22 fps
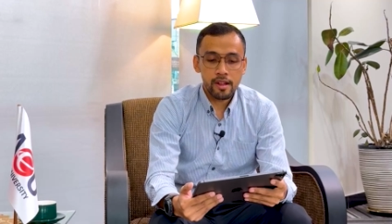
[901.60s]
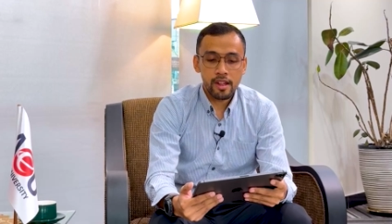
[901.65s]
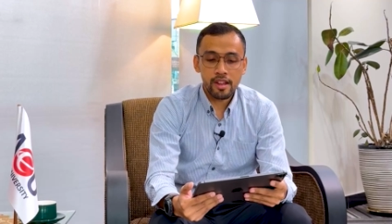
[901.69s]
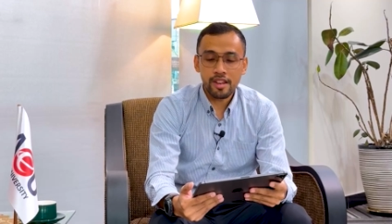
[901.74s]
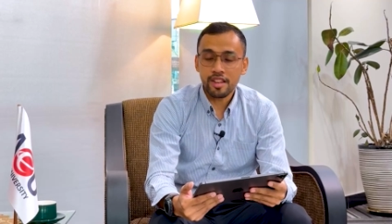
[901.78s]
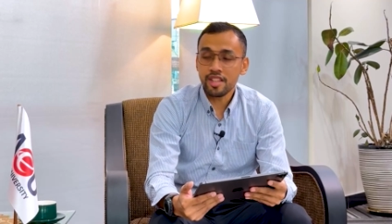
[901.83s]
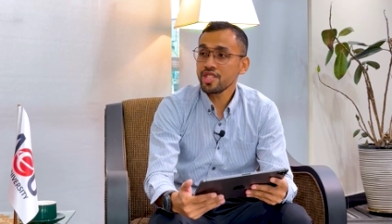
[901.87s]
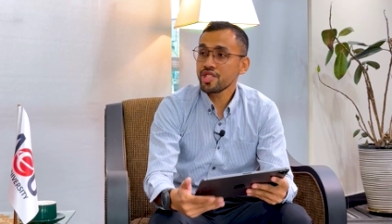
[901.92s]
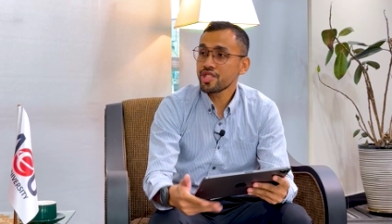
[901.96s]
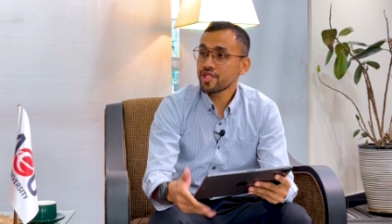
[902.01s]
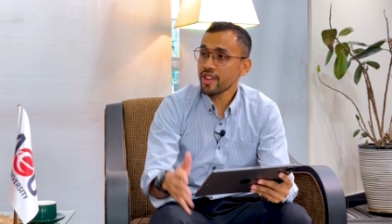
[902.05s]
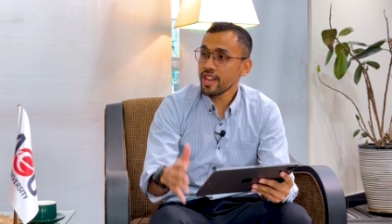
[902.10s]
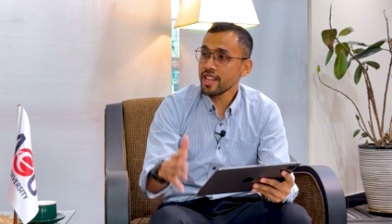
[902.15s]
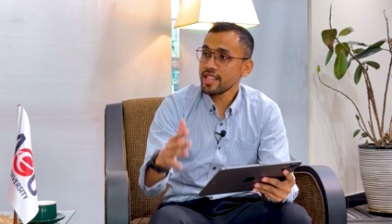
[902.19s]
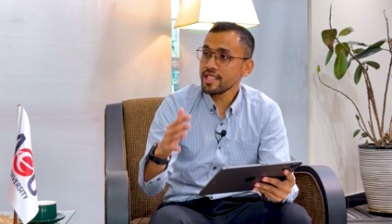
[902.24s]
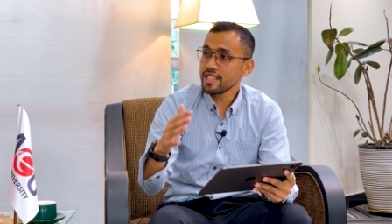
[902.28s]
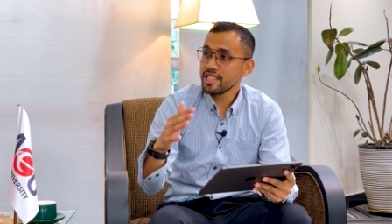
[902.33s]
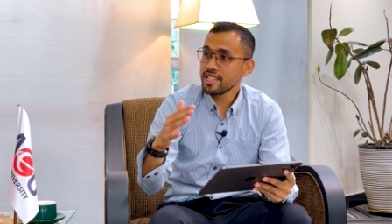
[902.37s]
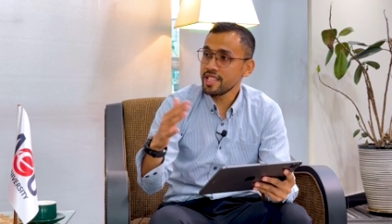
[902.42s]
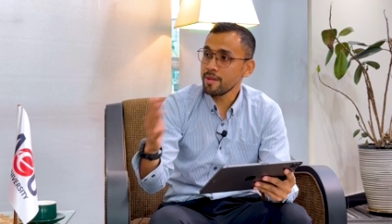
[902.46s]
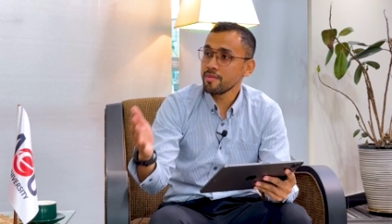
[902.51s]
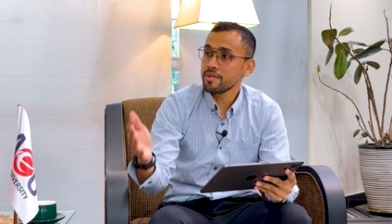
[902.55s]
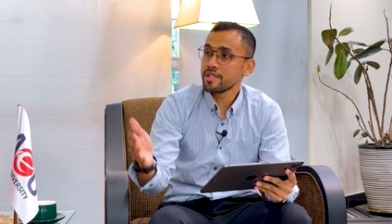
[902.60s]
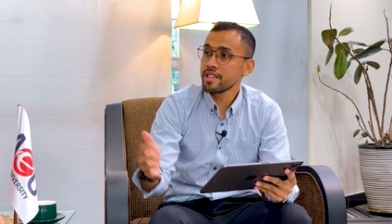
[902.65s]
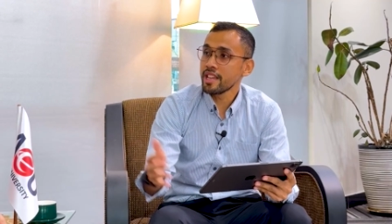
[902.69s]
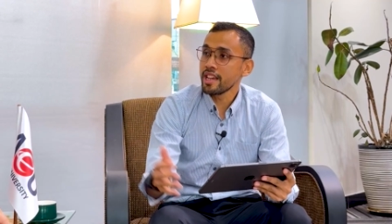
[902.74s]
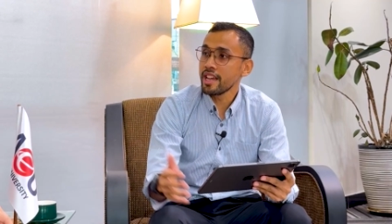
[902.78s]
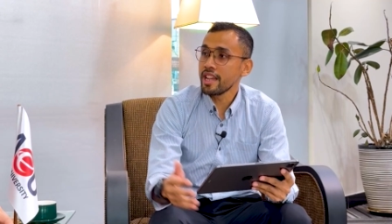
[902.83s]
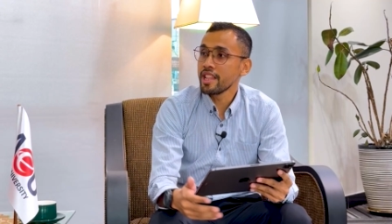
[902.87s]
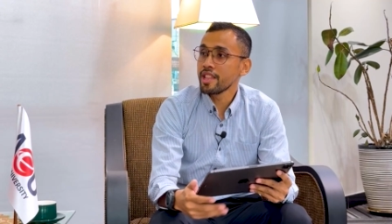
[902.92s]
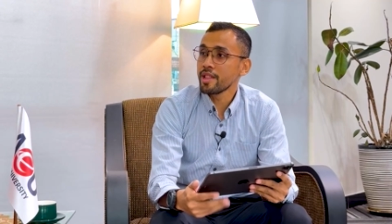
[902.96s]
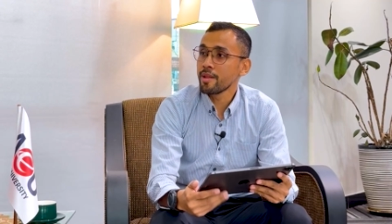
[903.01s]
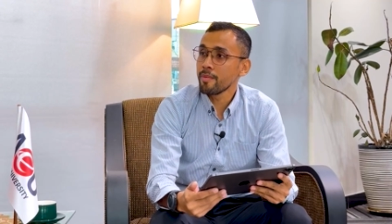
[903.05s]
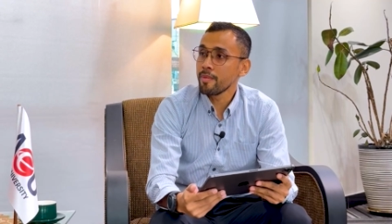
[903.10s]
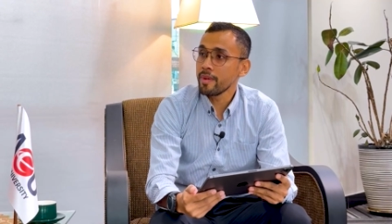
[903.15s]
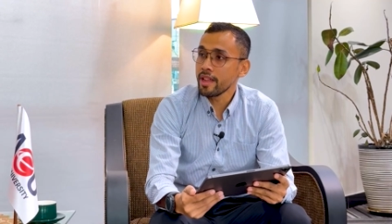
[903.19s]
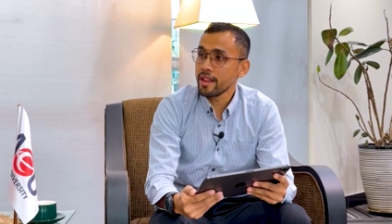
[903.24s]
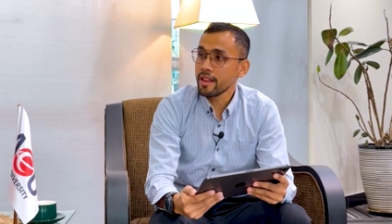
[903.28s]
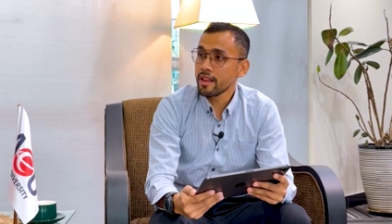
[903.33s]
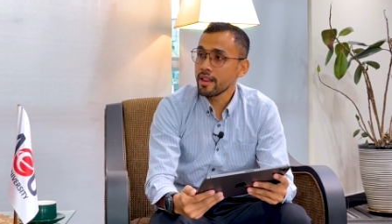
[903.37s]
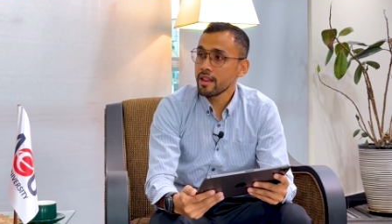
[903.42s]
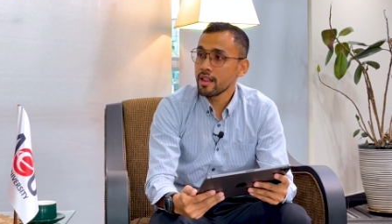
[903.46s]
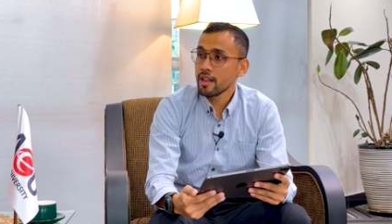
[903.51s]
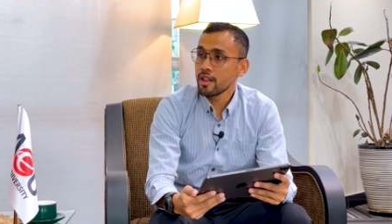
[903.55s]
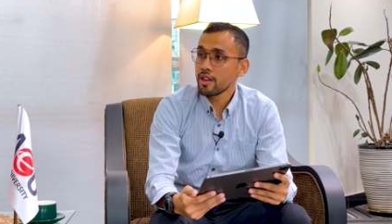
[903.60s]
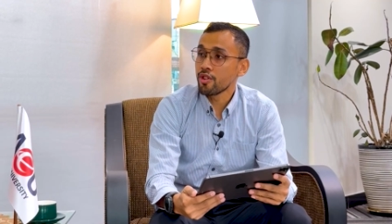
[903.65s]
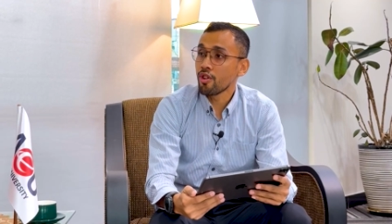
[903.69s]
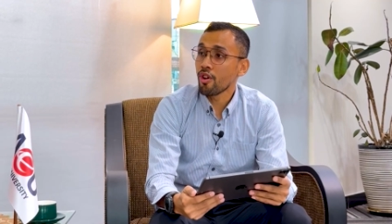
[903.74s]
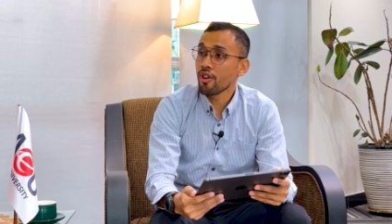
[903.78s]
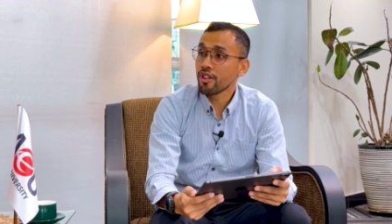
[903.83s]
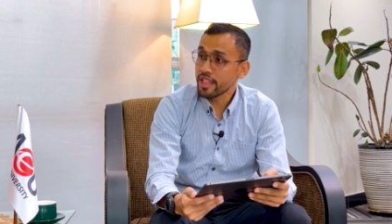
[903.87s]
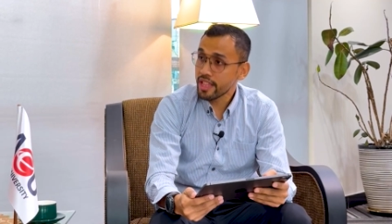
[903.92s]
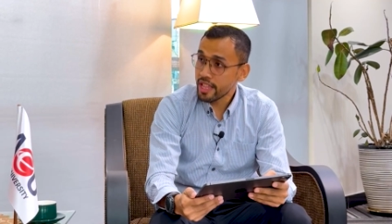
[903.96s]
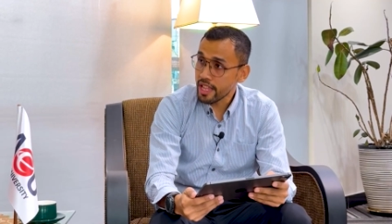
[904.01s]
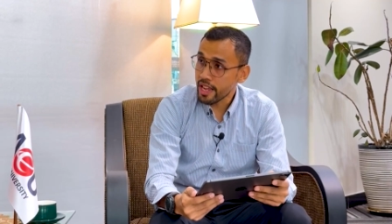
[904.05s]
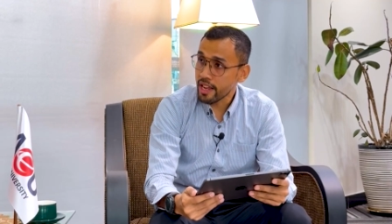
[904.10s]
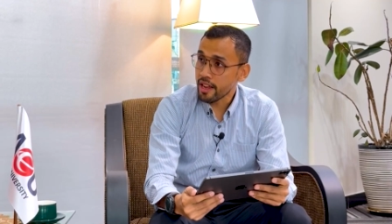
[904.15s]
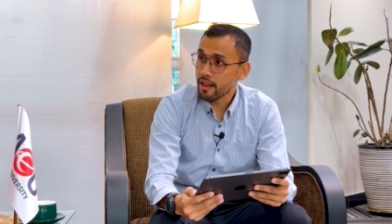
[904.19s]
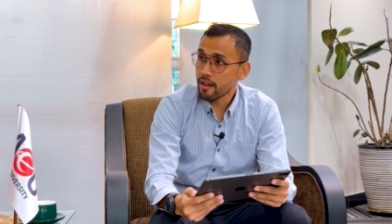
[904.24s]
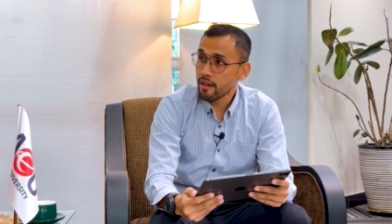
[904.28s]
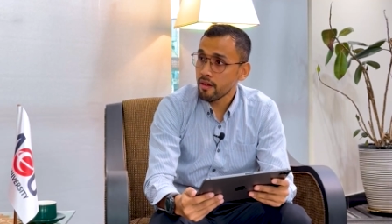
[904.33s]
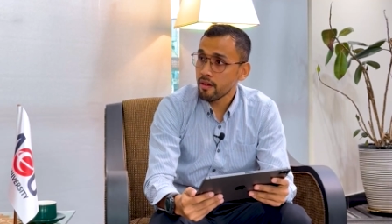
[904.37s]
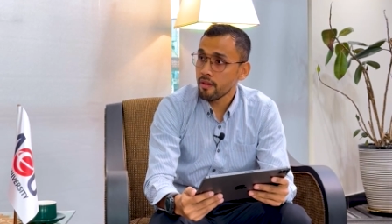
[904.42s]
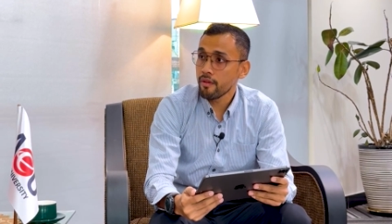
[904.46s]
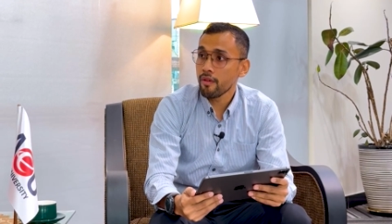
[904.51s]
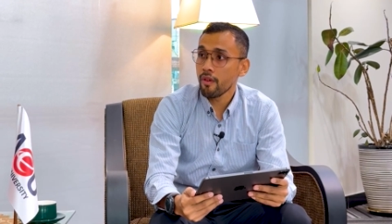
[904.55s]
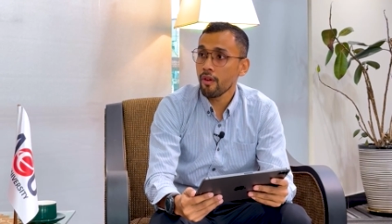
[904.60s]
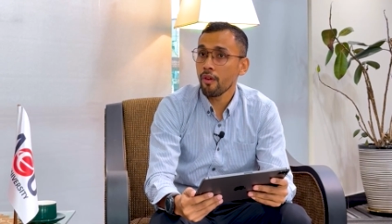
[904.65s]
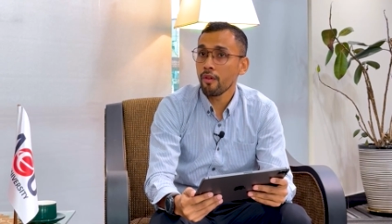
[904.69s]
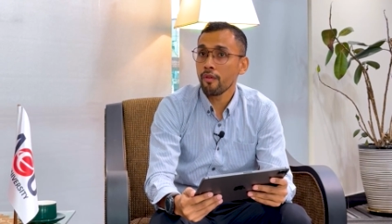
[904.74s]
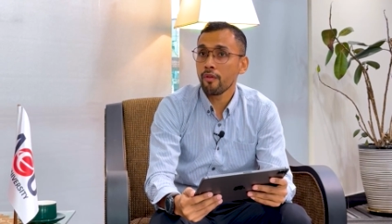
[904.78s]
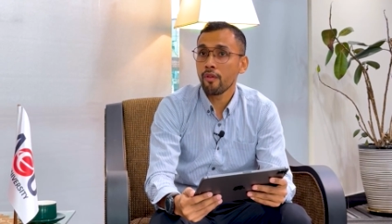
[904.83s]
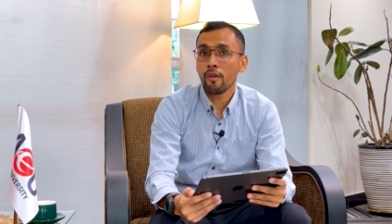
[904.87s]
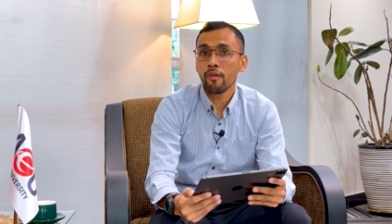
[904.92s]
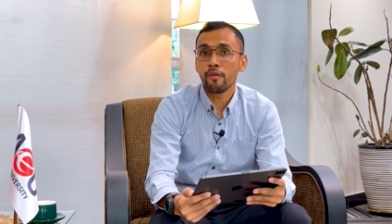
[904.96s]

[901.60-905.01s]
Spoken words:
So this trend seems a little bit daunting for